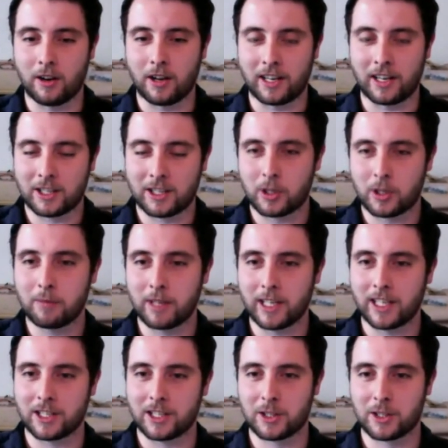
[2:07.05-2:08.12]

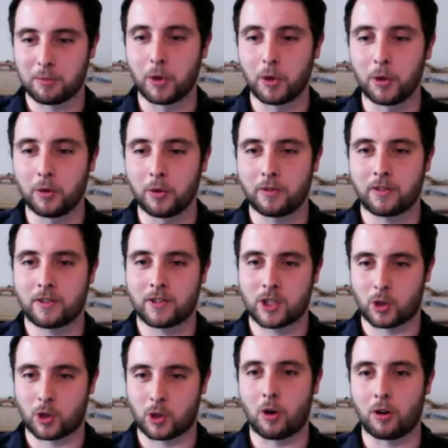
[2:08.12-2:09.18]
extremely smooth,
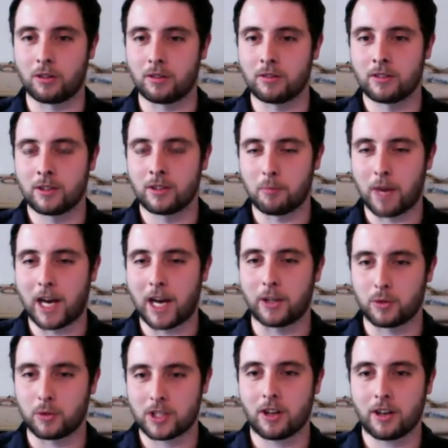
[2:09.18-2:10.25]
strong
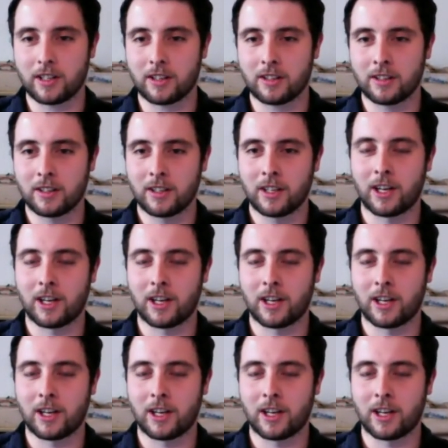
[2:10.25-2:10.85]
manual slider.